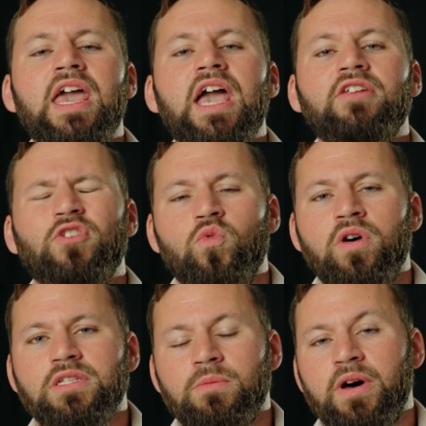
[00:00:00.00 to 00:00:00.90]
And if you
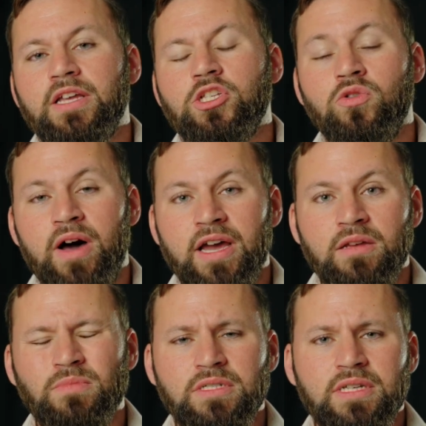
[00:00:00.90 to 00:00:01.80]
want to buy 2
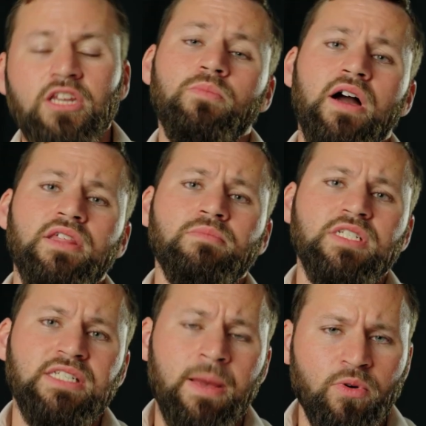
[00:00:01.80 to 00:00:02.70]
items and you buy them
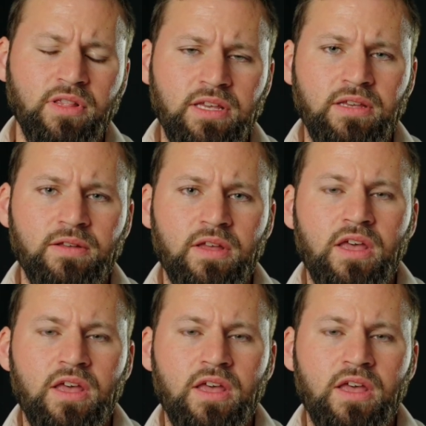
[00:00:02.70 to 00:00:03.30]
separately,